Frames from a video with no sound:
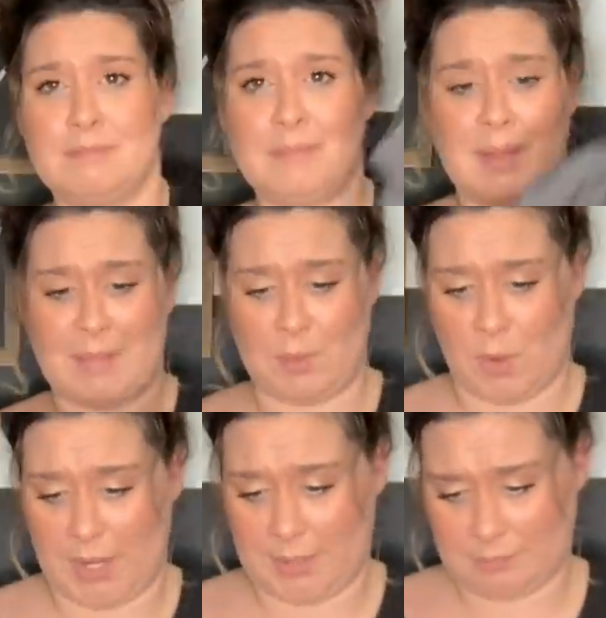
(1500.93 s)
Mm, mm, I might
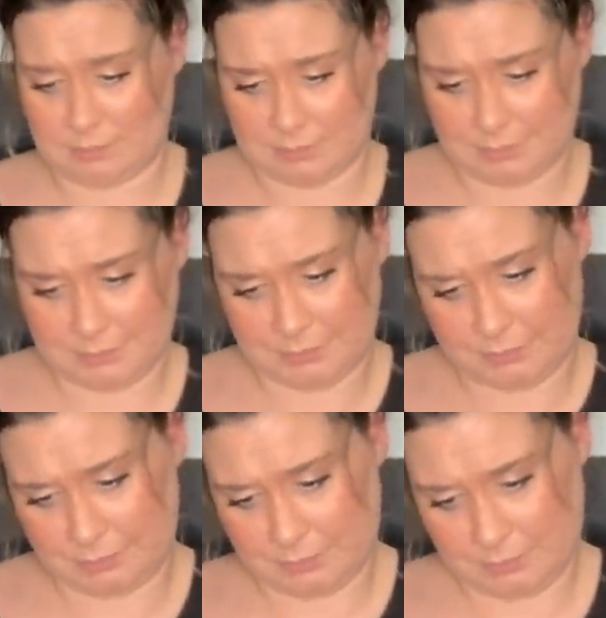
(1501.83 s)
want it.
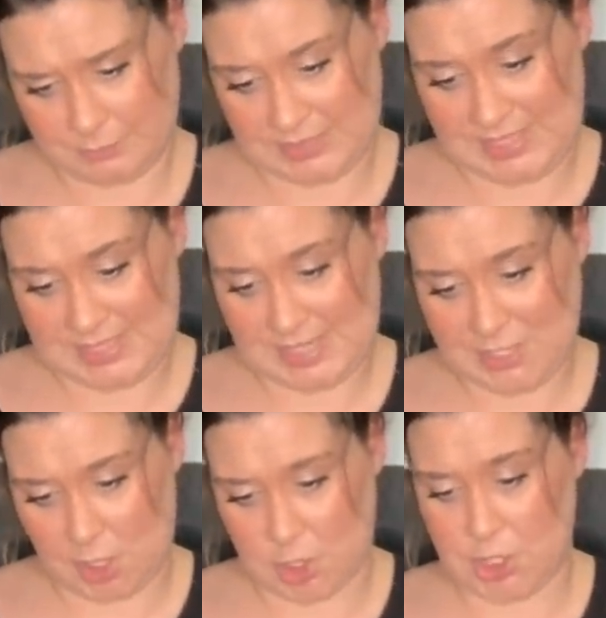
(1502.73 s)
It's size
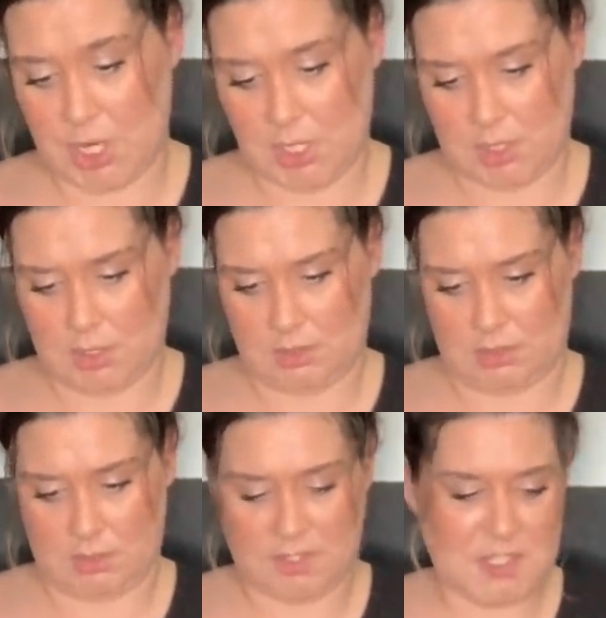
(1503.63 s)
large.
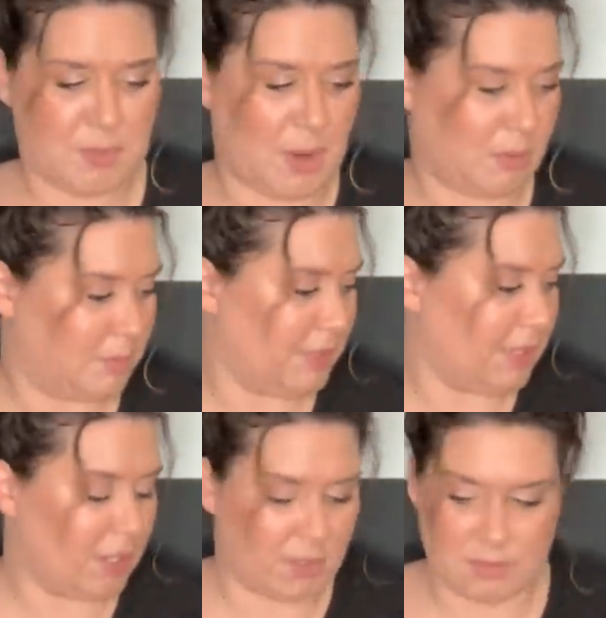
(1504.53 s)
This is
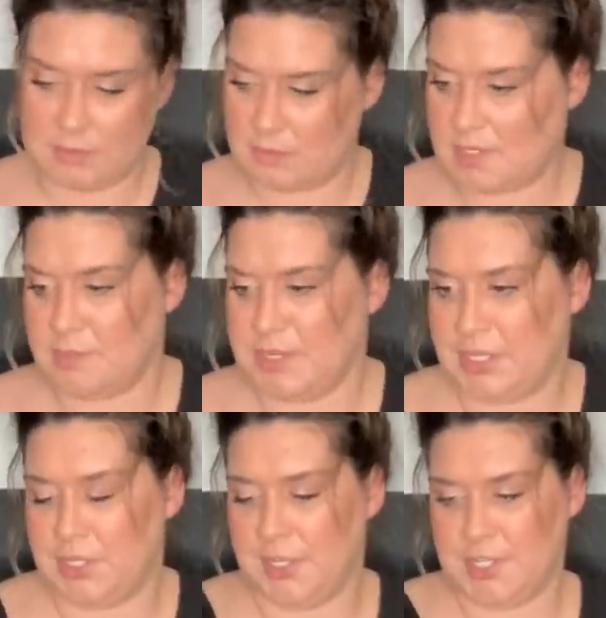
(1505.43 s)
probably something
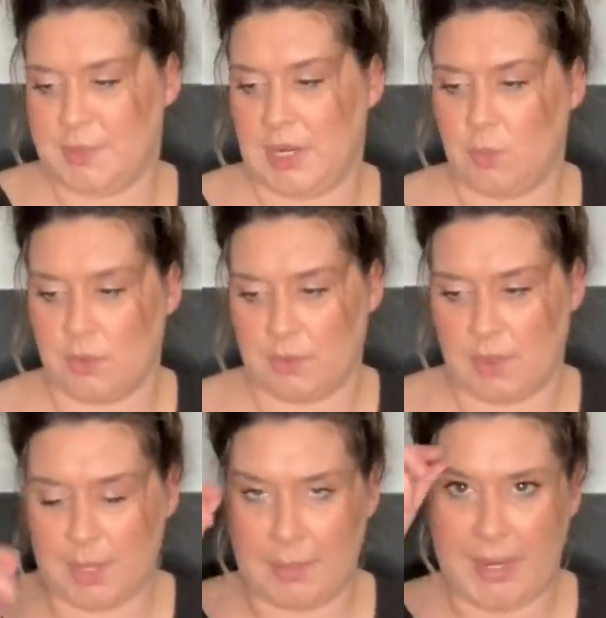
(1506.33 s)
good. It's probably worth a
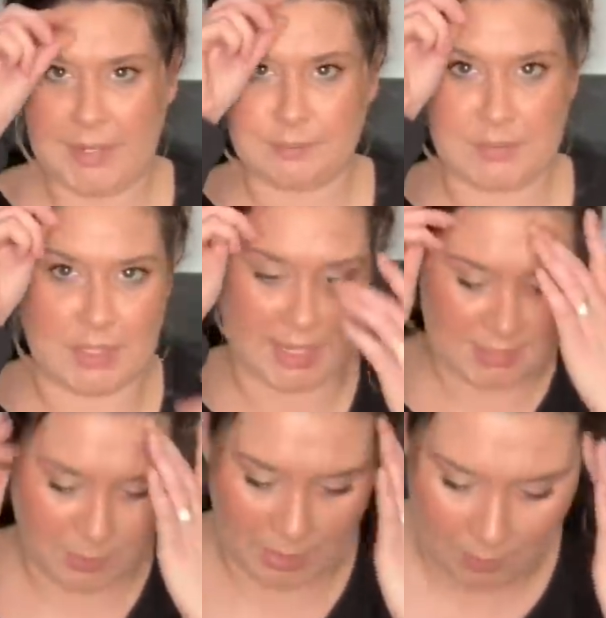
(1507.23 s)
lot of money, and
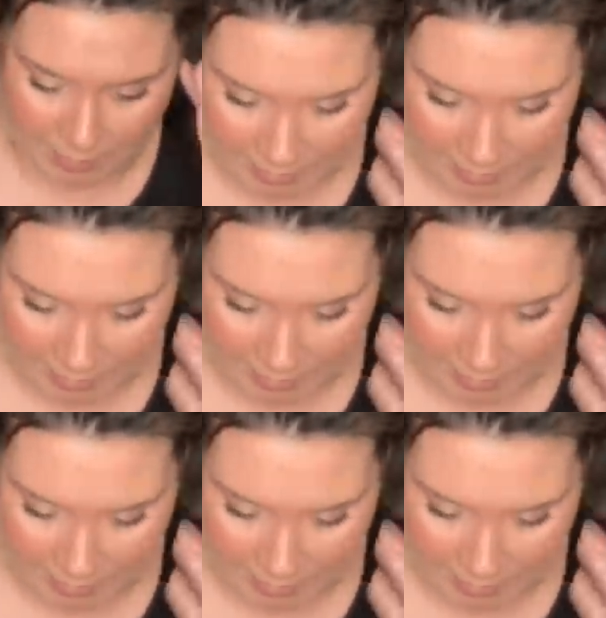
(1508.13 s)
that's what I want